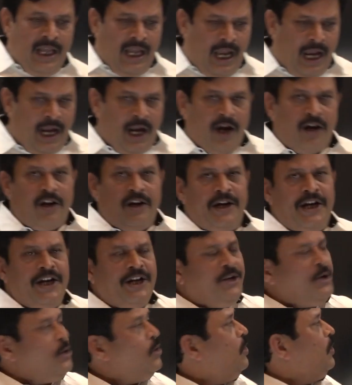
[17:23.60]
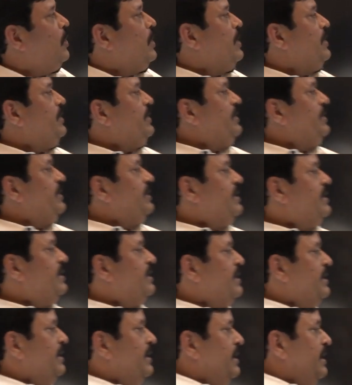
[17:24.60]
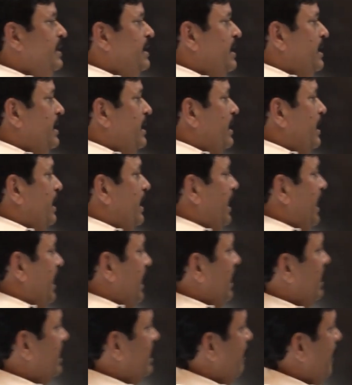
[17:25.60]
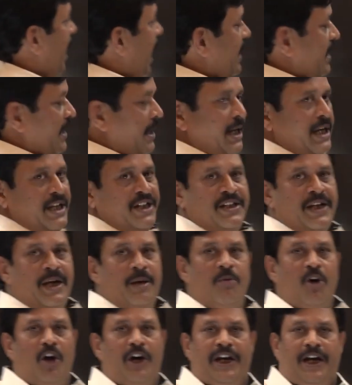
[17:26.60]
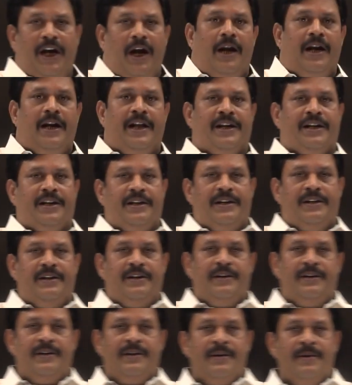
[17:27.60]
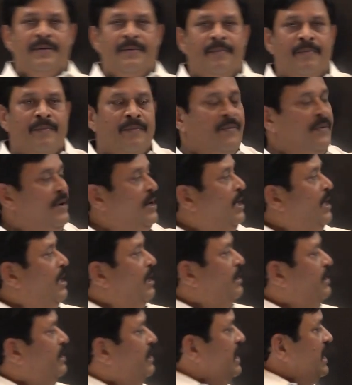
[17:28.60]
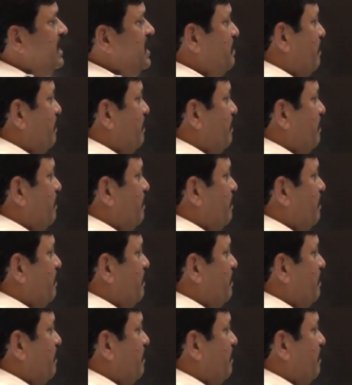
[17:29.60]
I already told. Here the particle is at body corner. This